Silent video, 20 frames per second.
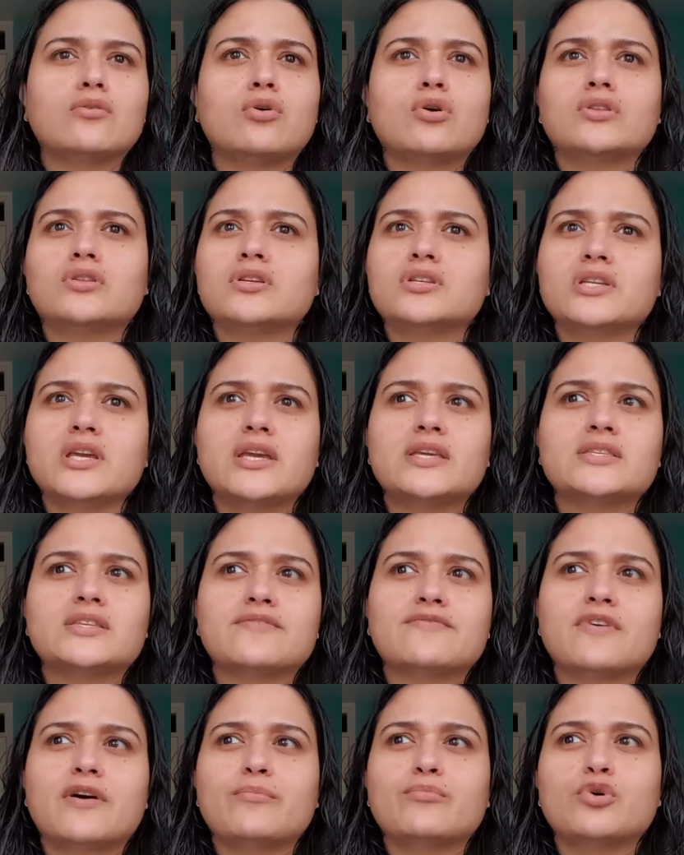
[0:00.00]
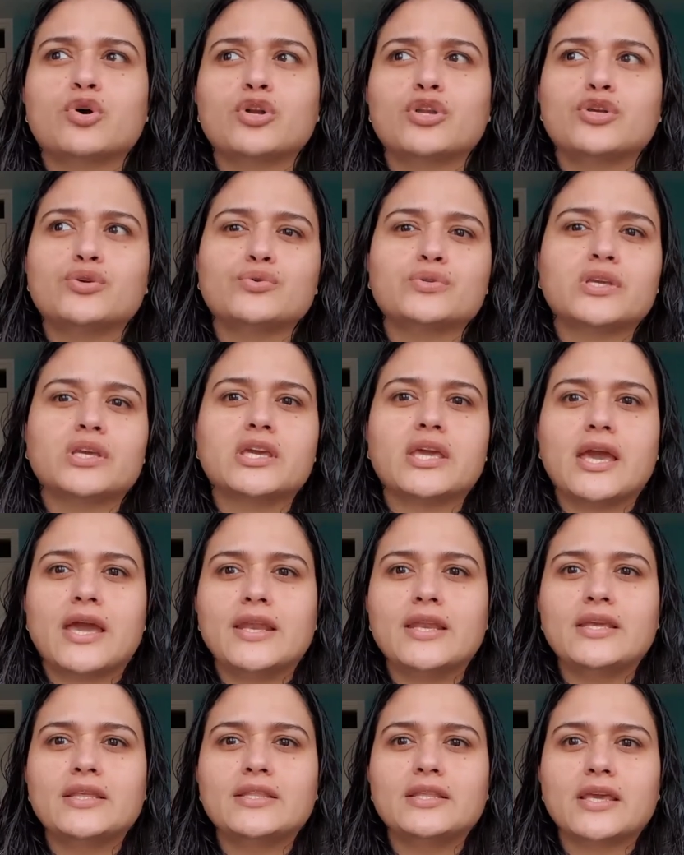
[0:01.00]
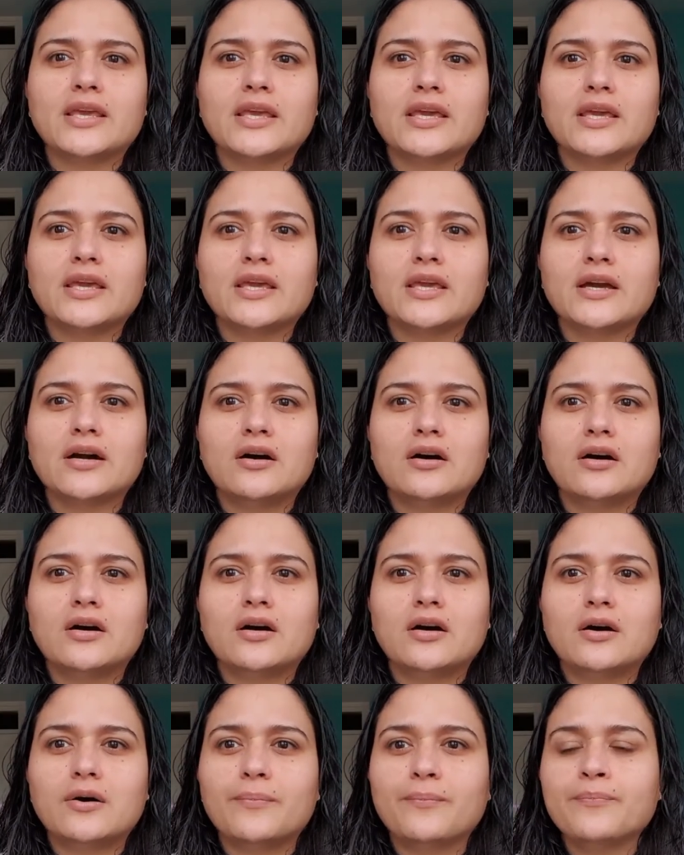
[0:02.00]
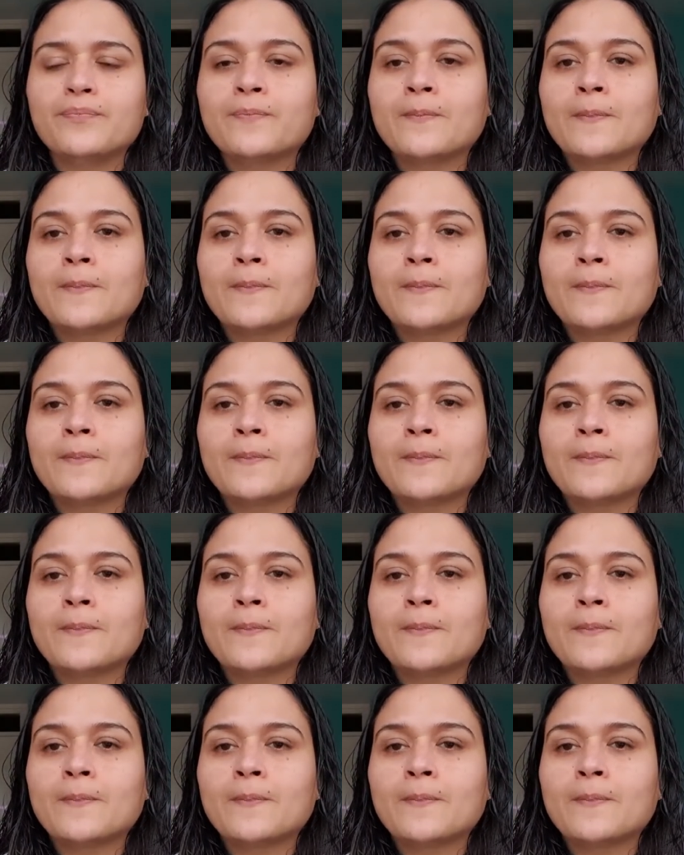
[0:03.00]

on the days if I'm not using anything, um,